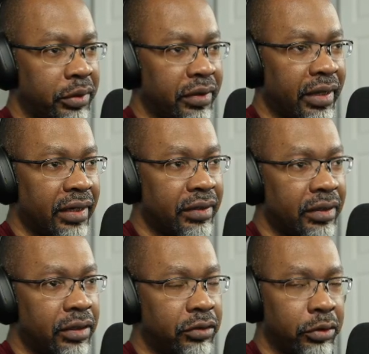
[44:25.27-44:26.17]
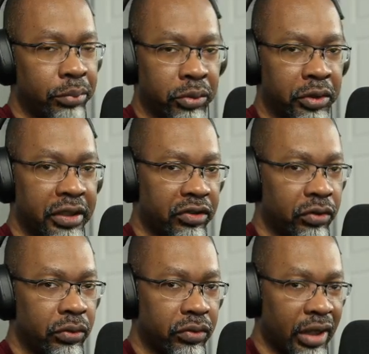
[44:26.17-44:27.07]
that in, you point it to
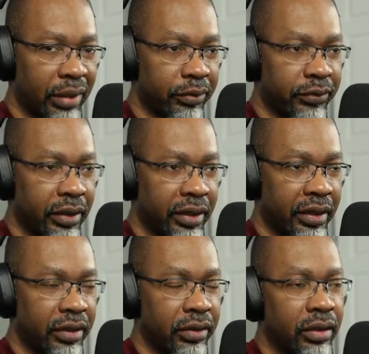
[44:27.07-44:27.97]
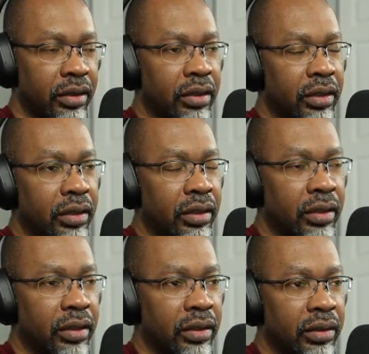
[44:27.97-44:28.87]
Shopify,
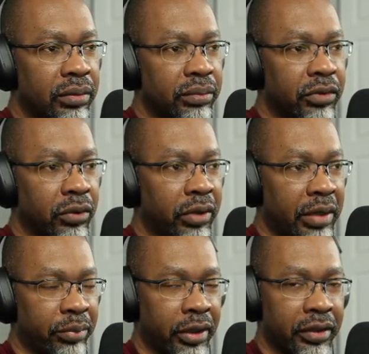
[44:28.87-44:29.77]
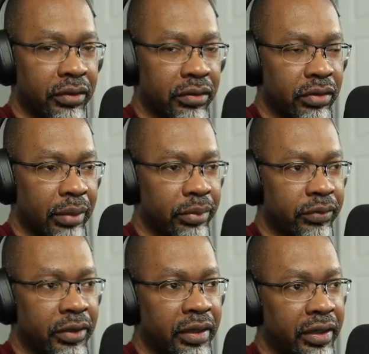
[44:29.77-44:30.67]
the right product on
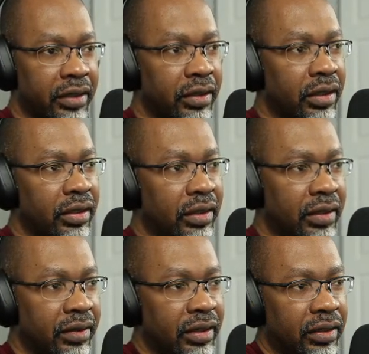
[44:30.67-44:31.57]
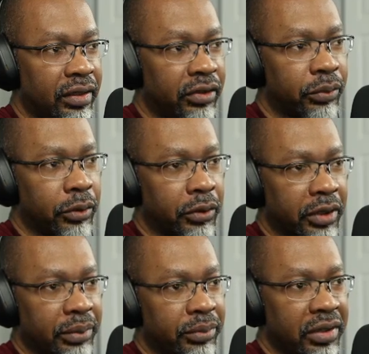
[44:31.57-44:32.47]
Shopify, and then this will
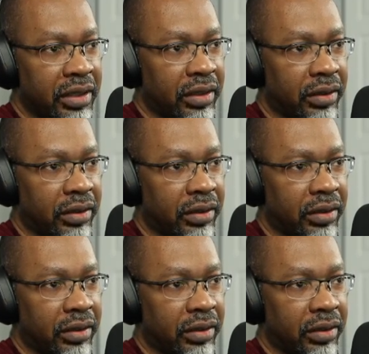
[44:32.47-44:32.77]
update